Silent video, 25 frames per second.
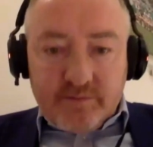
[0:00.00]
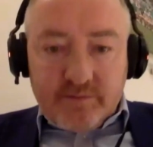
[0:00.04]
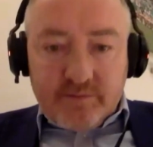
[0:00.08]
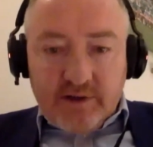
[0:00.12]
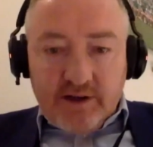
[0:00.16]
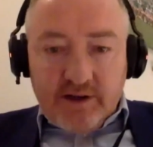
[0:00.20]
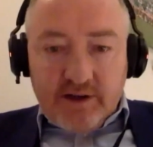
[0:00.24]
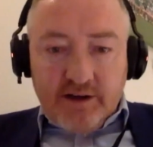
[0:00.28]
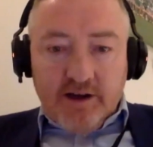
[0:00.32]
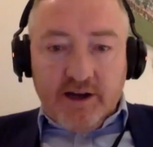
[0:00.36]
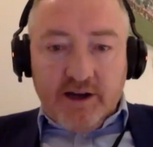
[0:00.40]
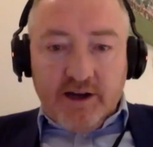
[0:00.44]

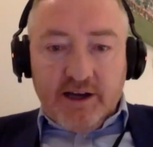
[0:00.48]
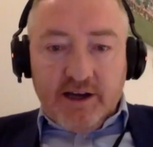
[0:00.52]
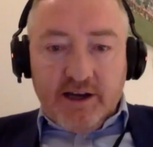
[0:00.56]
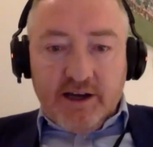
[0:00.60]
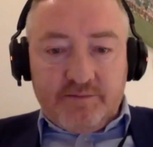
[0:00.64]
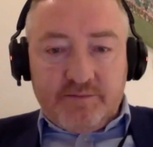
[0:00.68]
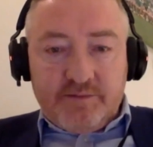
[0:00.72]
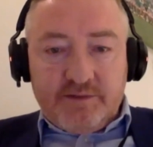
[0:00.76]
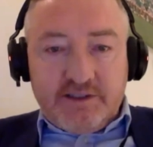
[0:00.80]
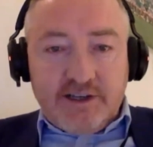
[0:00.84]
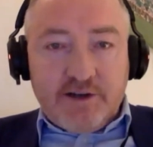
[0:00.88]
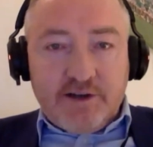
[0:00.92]
Hi.
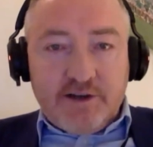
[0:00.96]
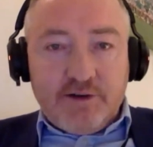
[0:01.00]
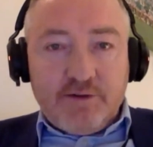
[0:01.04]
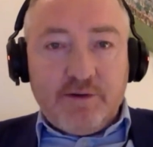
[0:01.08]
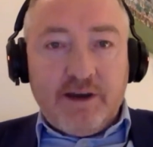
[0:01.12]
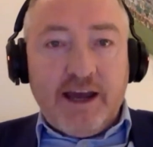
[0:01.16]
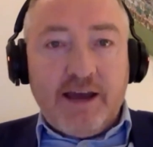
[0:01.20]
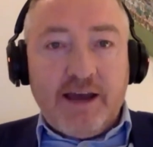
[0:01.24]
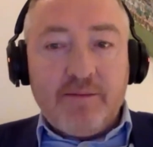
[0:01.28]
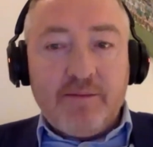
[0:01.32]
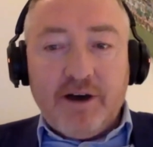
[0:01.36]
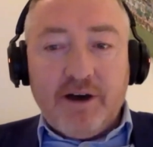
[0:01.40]
So,
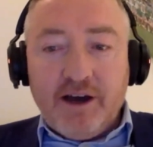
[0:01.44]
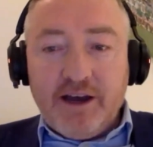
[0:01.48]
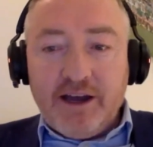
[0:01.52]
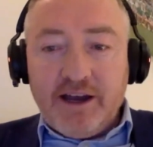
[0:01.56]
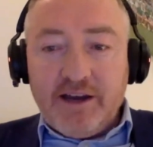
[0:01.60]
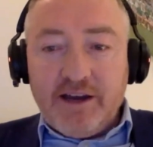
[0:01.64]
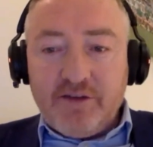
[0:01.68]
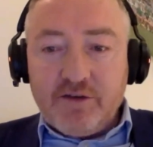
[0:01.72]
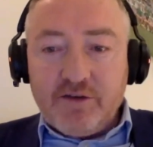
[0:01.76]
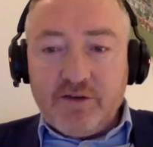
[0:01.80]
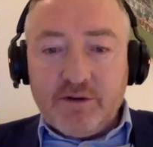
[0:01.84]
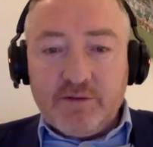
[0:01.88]

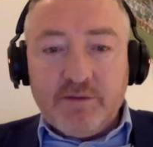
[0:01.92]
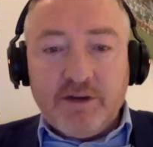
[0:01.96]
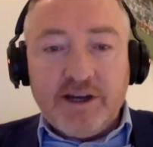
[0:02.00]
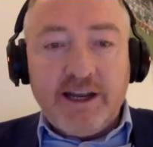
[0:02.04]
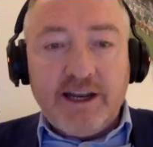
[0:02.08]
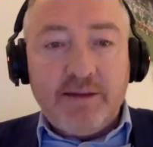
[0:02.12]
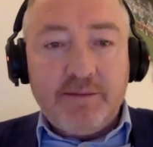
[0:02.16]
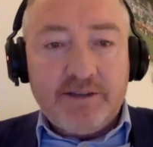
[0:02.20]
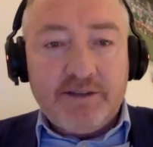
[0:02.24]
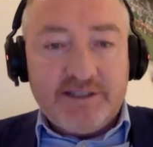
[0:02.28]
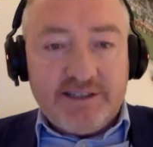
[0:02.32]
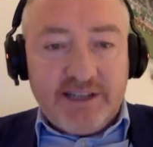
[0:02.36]
hi everyone. My
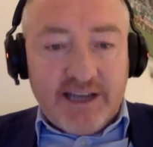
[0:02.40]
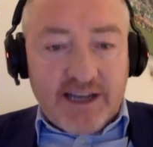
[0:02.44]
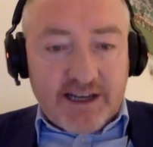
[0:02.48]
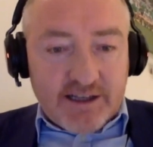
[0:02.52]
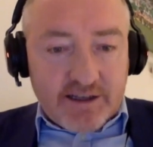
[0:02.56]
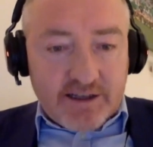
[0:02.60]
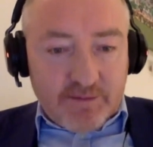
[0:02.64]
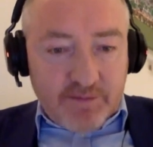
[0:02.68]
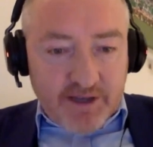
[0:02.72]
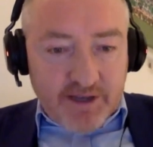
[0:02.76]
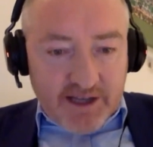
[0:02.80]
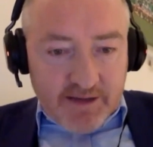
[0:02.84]
name is
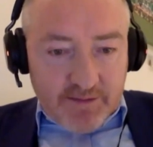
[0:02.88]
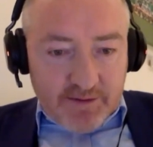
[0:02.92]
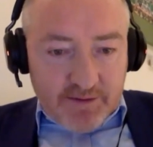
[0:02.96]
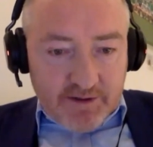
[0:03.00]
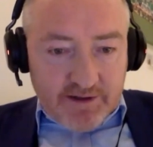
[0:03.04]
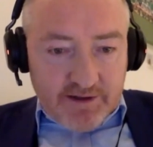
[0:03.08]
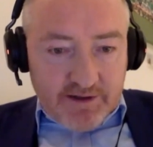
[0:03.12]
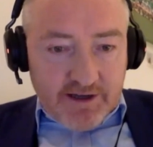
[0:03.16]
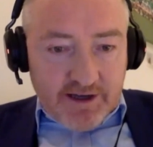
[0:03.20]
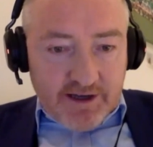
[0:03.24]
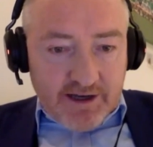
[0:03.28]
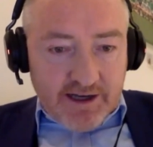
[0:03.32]
Declan
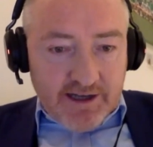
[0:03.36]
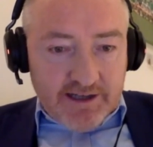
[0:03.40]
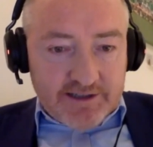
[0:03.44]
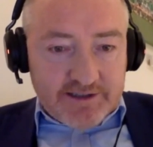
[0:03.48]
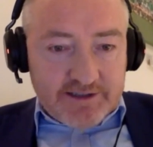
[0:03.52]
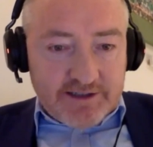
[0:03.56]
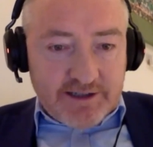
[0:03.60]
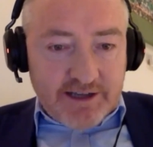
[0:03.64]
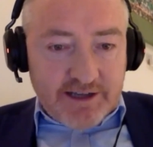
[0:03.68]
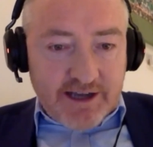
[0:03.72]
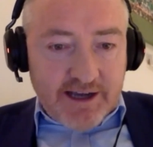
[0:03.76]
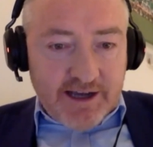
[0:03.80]
McKibben,
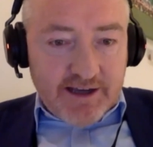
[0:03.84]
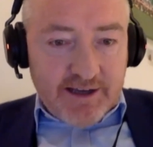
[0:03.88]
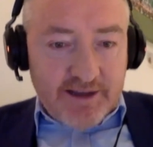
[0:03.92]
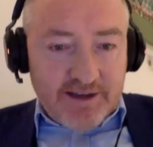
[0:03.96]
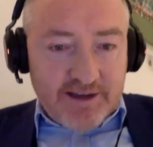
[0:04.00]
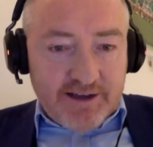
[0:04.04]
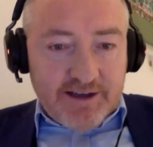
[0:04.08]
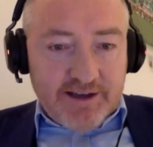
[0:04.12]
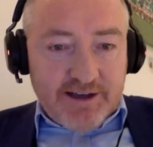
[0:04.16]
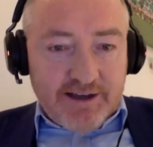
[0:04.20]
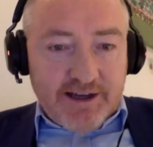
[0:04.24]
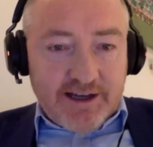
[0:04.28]
and
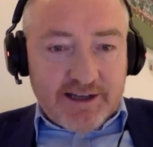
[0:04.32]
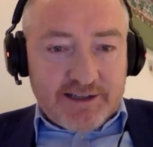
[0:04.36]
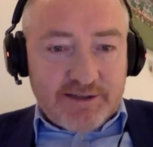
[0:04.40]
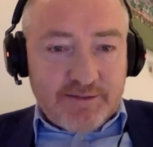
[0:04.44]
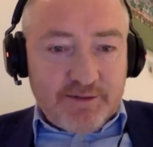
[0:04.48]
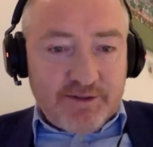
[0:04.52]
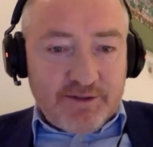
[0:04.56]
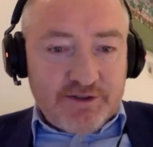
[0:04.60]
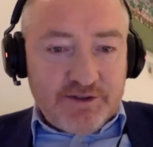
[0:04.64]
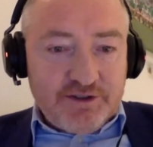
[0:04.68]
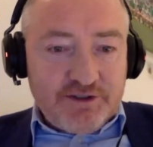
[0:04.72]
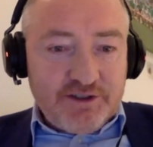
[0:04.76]
as
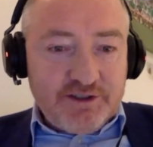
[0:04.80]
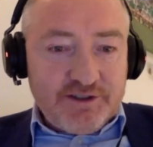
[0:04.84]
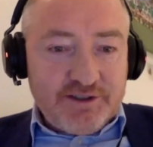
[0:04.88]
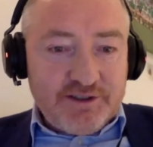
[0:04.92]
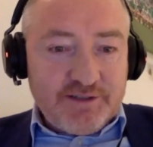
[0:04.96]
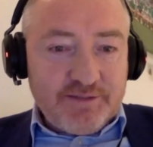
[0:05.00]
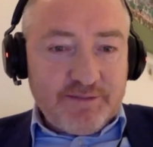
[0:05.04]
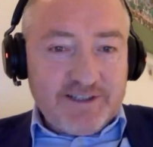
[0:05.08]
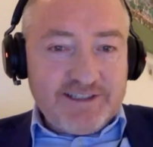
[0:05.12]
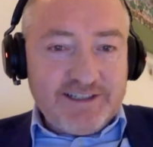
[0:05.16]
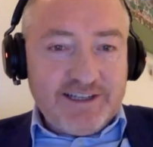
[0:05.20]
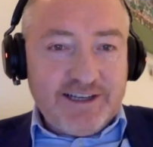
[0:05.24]
I'm
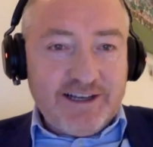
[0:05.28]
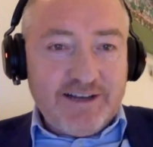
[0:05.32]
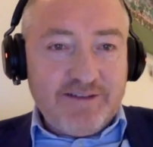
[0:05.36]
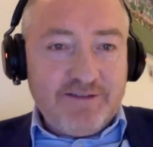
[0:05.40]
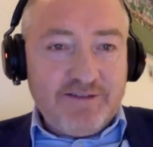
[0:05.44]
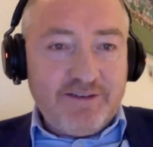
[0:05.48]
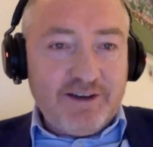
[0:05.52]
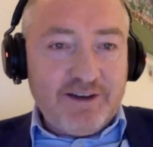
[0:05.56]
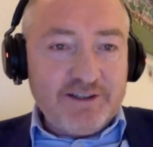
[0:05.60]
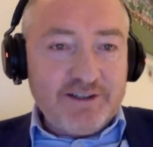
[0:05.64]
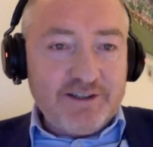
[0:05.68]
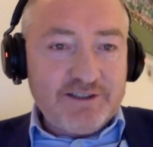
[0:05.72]
introducing myself,
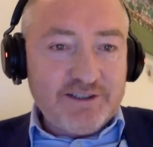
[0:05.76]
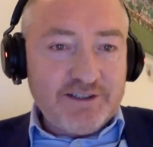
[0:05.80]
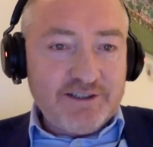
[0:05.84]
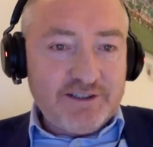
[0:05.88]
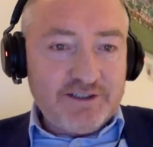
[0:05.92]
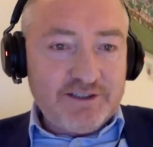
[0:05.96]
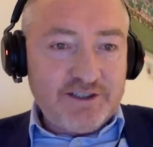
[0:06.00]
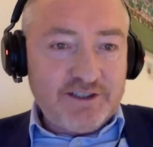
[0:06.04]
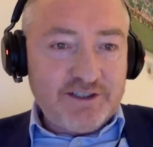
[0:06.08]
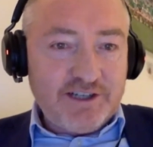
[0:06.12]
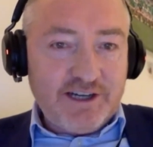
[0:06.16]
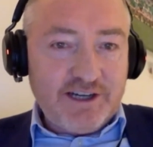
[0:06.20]
I shall
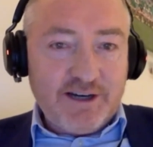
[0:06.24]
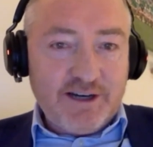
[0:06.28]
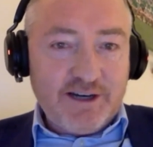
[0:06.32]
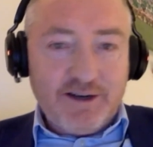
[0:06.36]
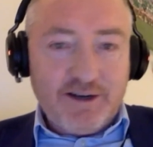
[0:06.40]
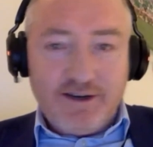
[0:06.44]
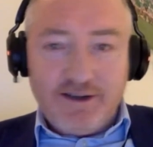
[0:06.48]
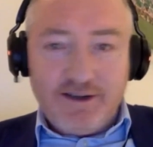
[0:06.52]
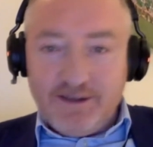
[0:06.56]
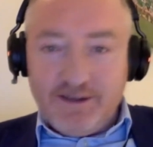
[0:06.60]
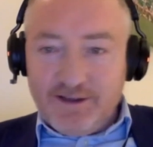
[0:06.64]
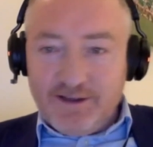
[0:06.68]

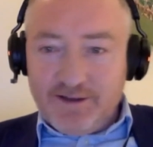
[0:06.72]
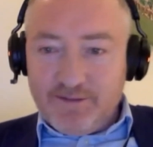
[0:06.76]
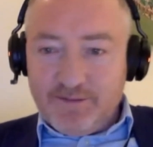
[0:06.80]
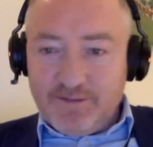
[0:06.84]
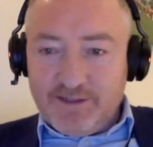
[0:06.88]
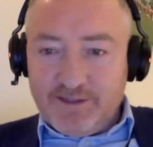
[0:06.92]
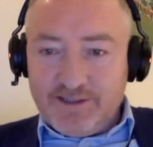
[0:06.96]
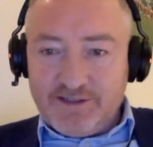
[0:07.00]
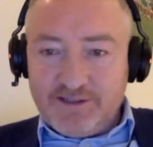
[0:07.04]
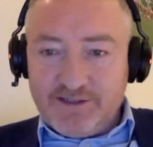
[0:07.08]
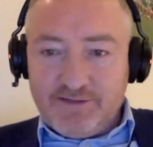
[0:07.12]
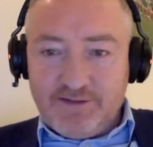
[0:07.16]
share
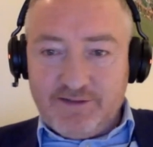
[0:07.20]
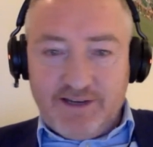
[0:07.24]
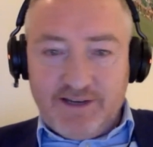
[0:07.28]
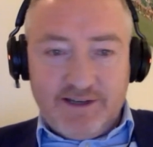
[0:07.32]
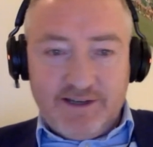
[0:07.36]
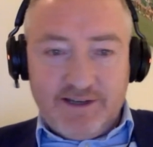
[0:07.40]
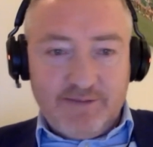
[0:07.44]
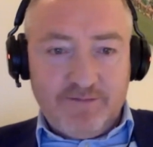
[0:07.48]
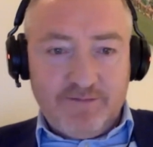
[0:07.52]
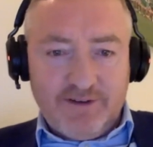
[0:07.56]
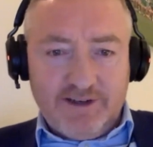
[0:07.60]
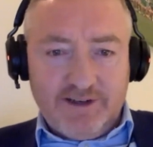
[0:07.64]
my screen,
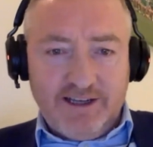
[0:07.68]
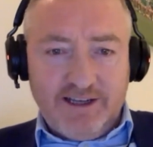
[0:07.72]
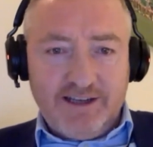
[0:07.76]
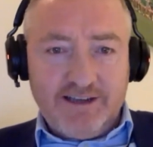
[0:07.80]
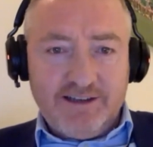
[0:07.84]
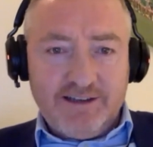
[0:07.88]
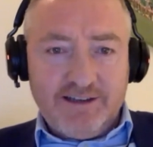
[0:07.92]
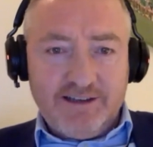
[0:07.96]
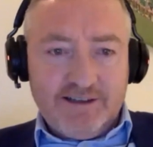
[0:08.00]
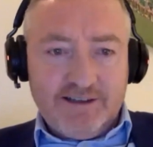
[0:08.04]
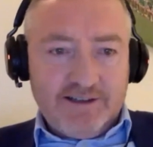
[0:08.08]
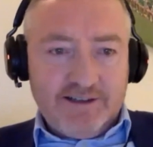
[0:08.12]
hopefully.
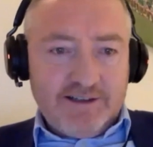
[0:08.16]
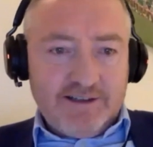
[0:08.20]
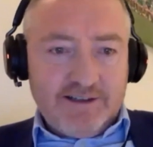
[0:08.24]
